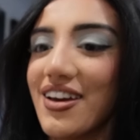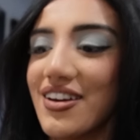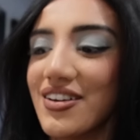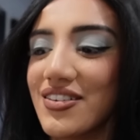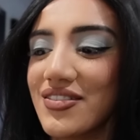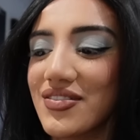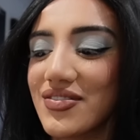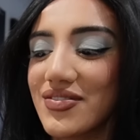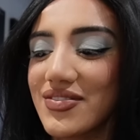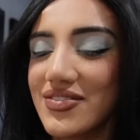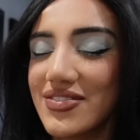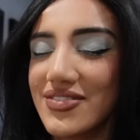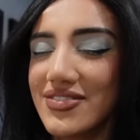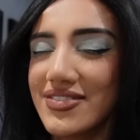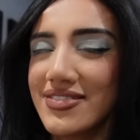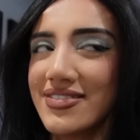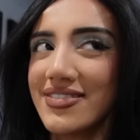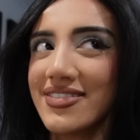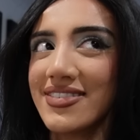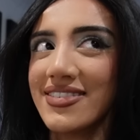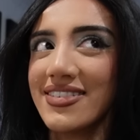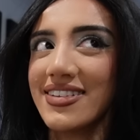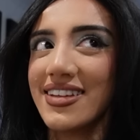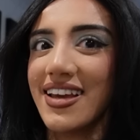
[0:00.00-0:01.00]
like,
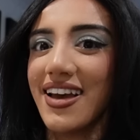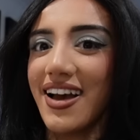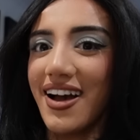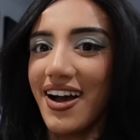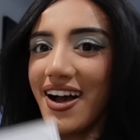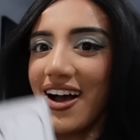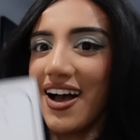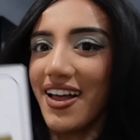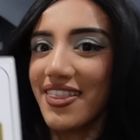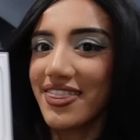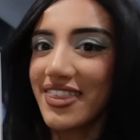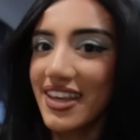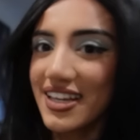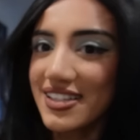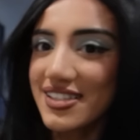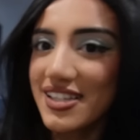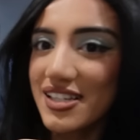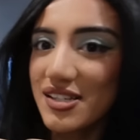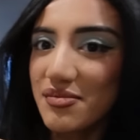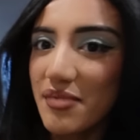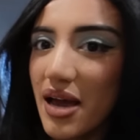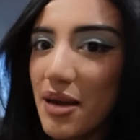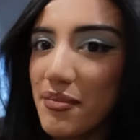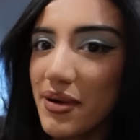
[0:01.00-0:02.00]
this is
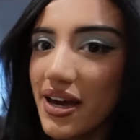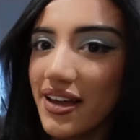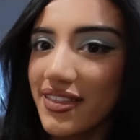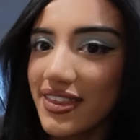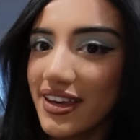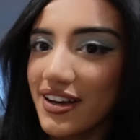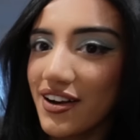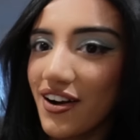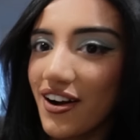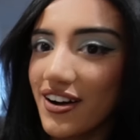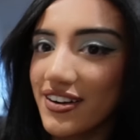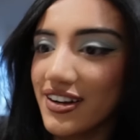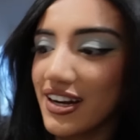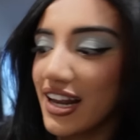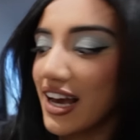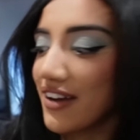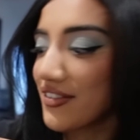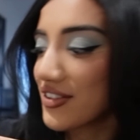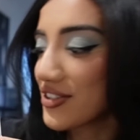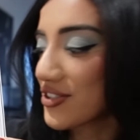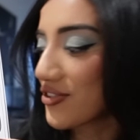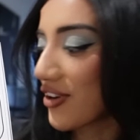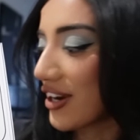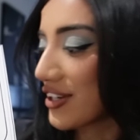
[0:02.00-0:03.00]
my birthday card, and I have to
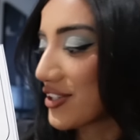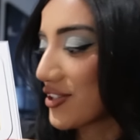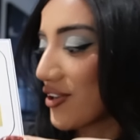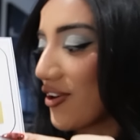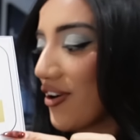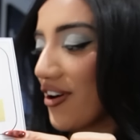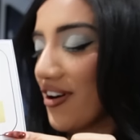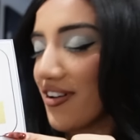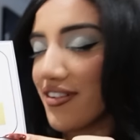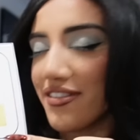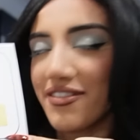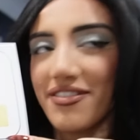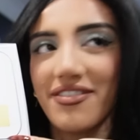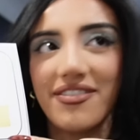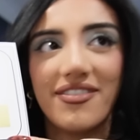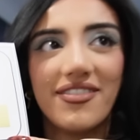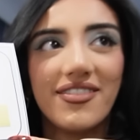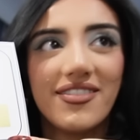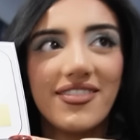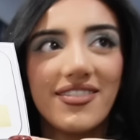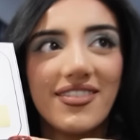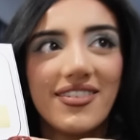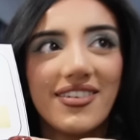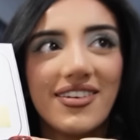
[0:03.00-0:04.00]
scratch it off.
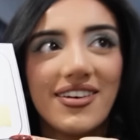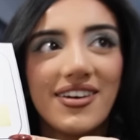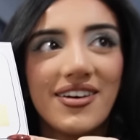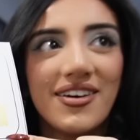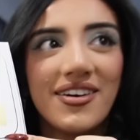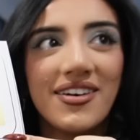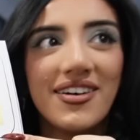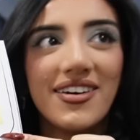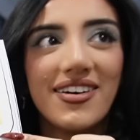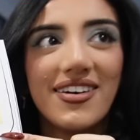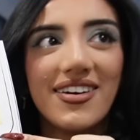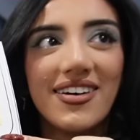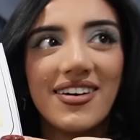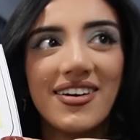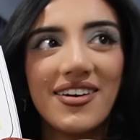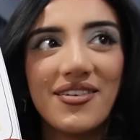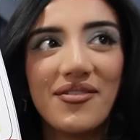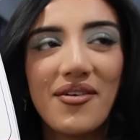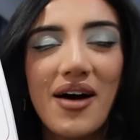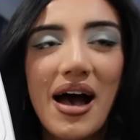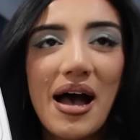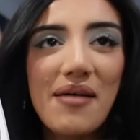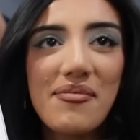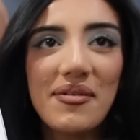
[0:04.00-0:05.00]

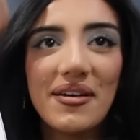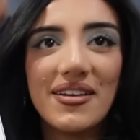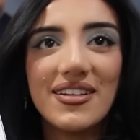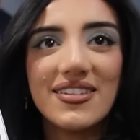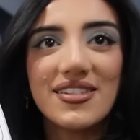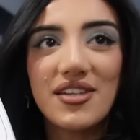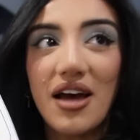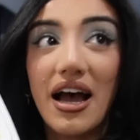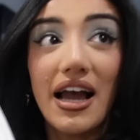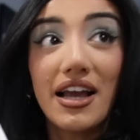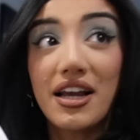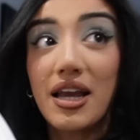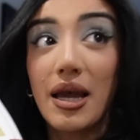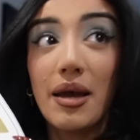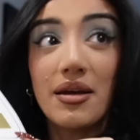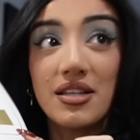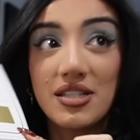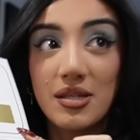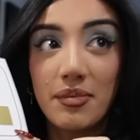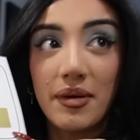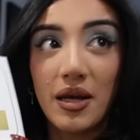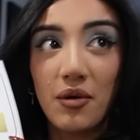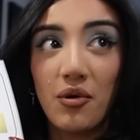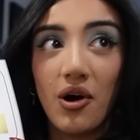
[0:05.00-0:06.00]
What happened? So I get to
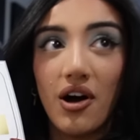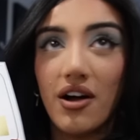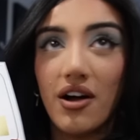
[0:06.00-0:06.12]
pick one.